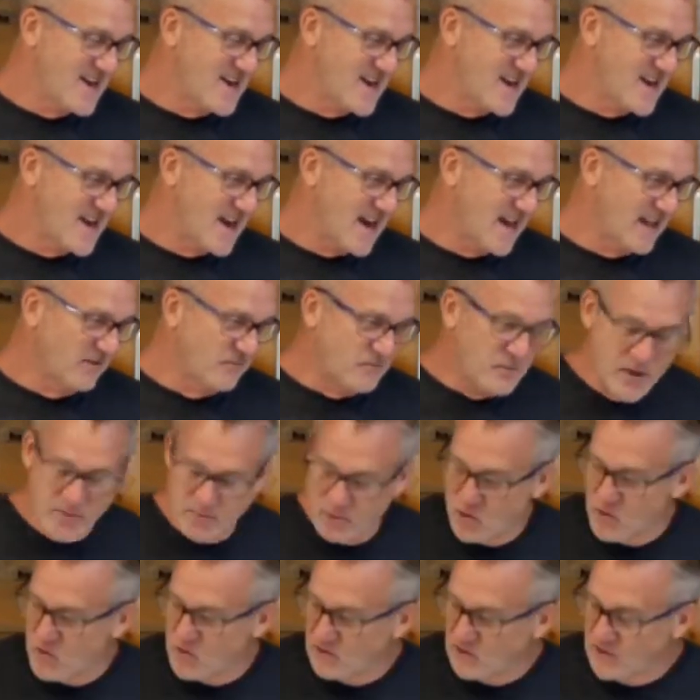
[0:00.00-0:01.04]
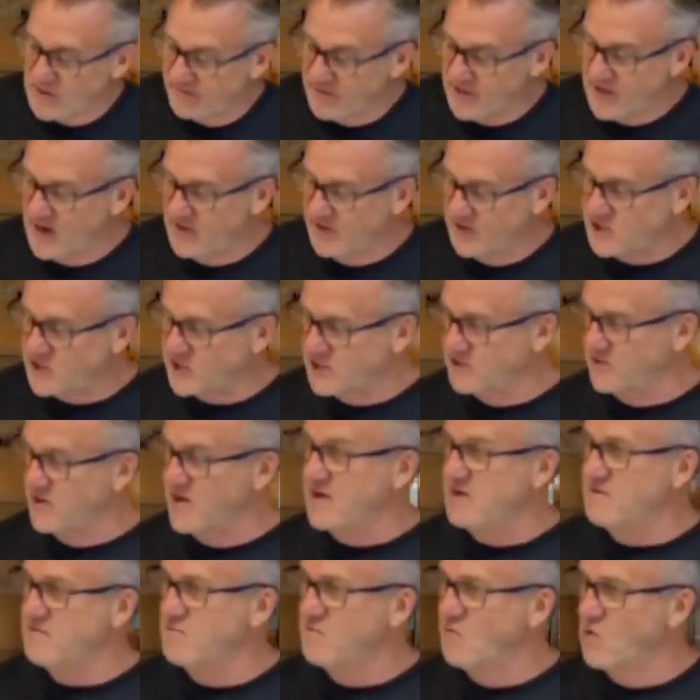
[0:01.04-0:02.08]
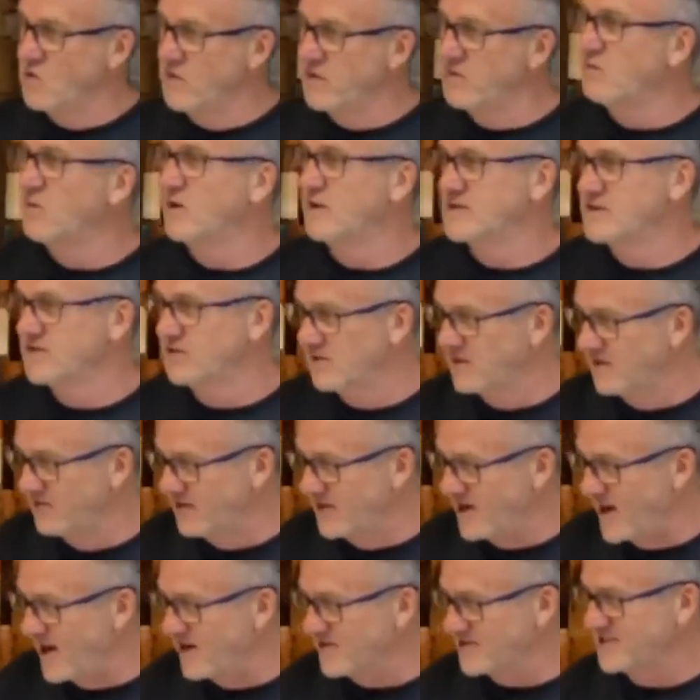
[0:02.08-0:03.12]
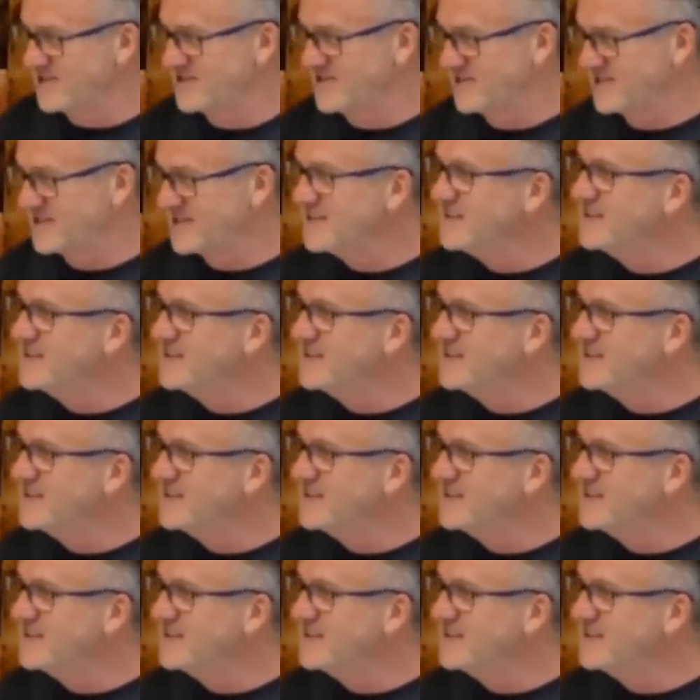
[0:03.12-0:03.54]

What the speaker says: I love people who are living on the street more than ones who live in houses.